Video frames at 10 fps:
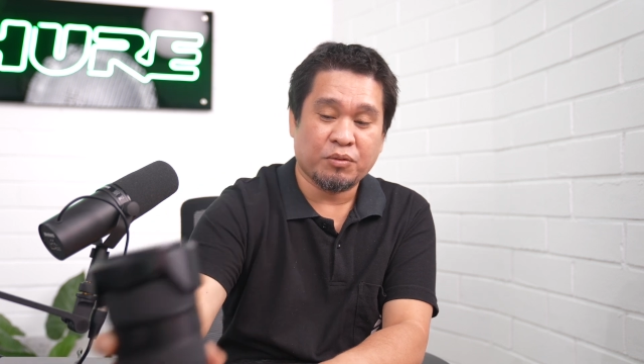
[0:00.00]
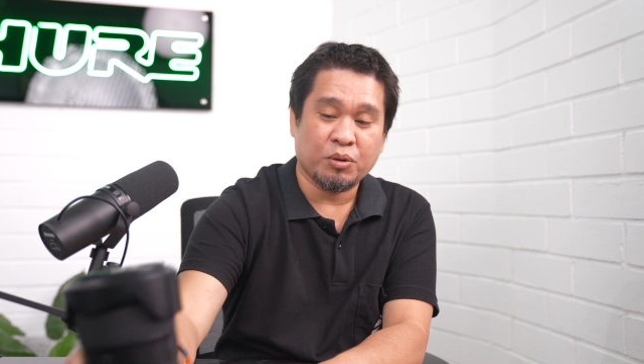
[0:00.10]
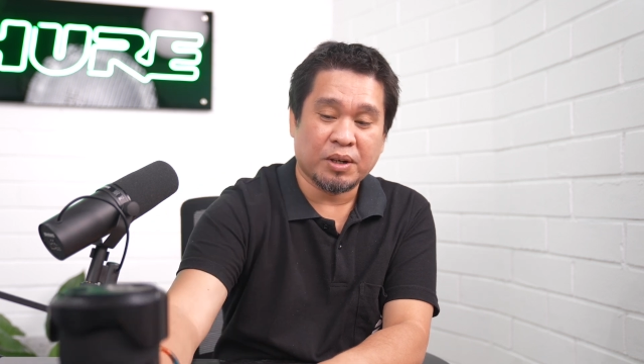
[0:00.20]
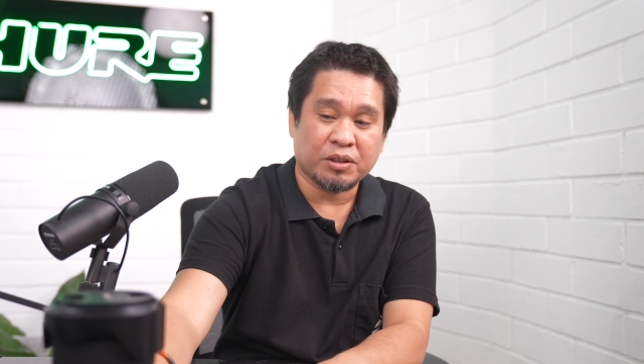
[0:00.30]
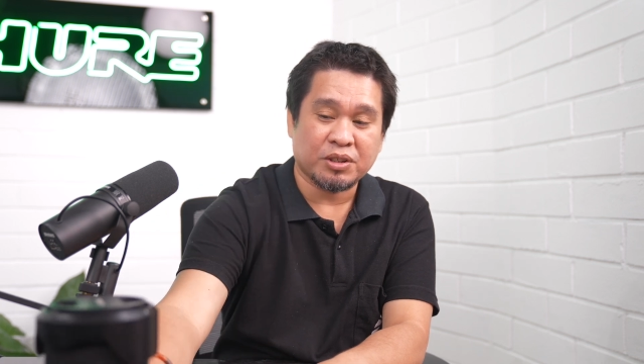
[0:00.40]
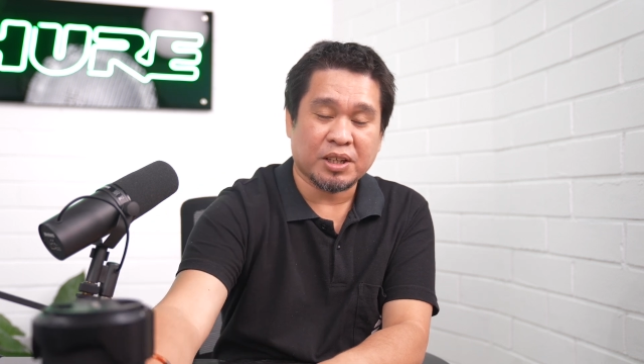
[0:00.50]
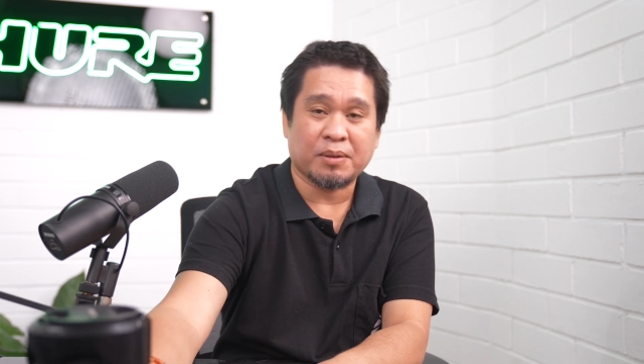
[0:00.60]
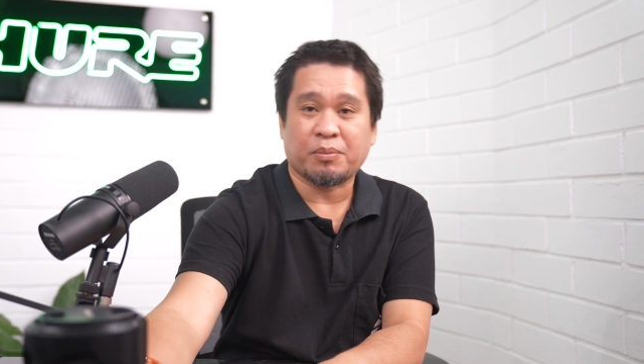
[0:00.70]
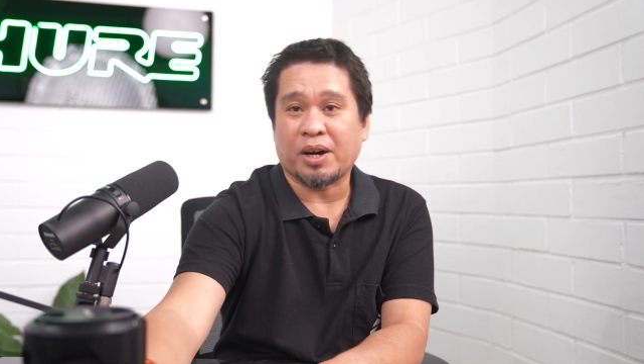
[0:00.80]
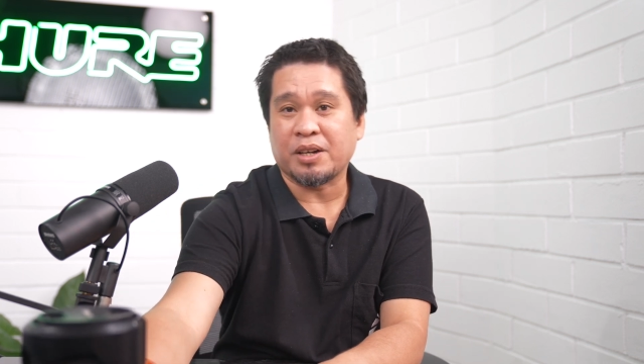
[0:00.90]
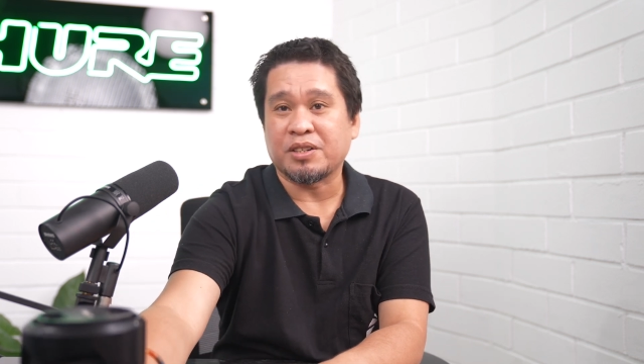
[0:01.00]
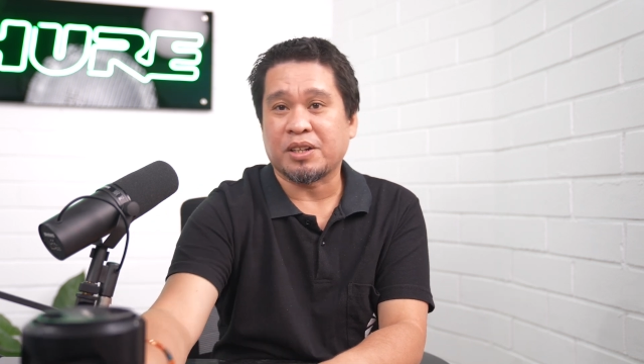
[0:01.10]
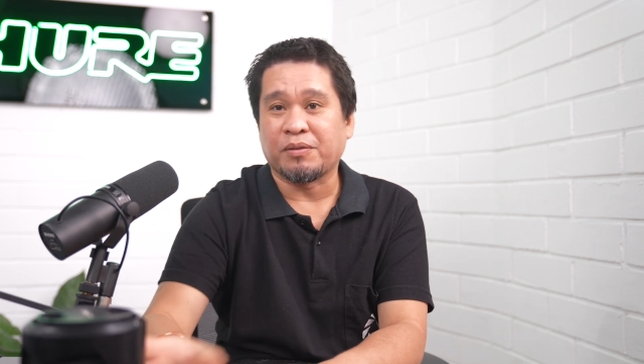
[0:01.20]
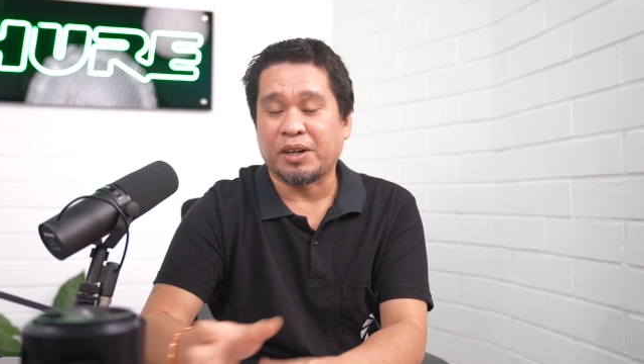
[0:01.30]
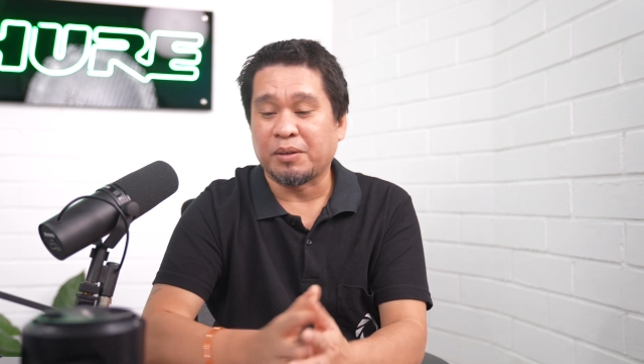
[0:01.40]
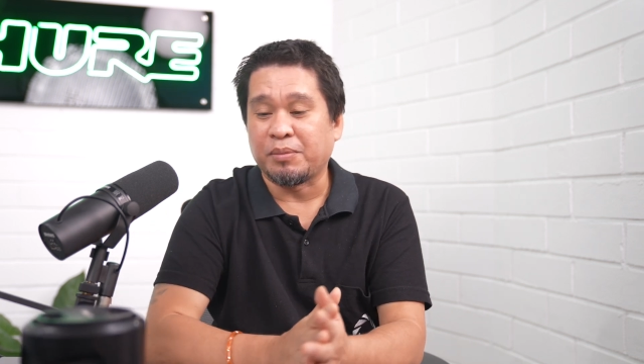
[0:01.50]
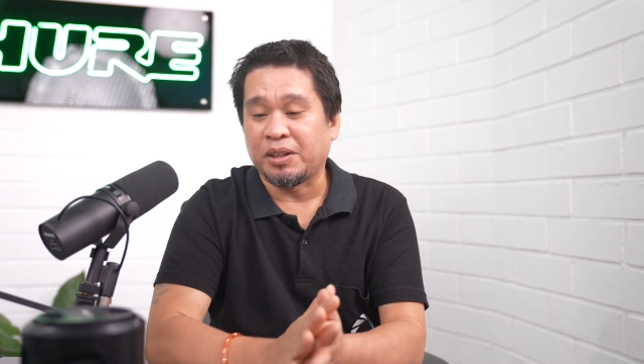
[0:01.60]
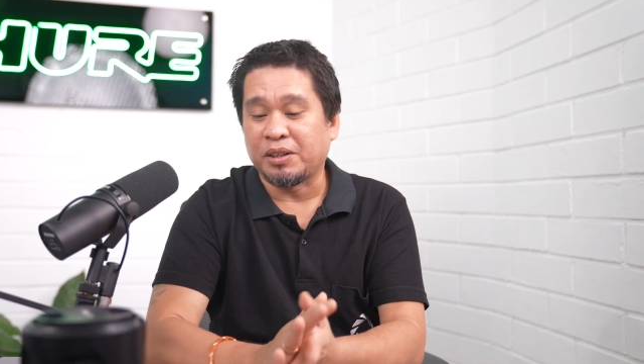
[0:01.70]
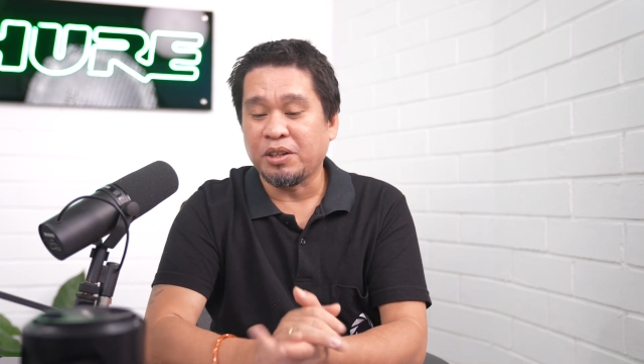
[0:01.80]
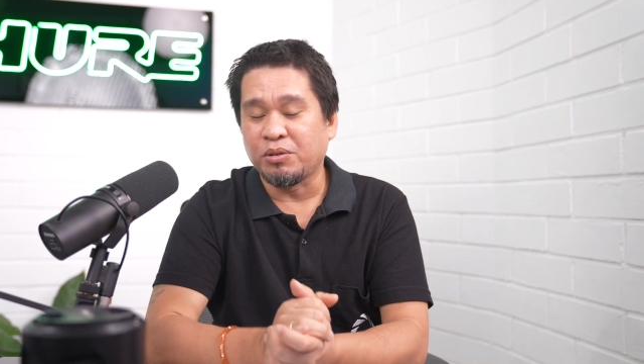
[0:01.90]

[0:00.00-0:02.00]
If you want to check the price and availability,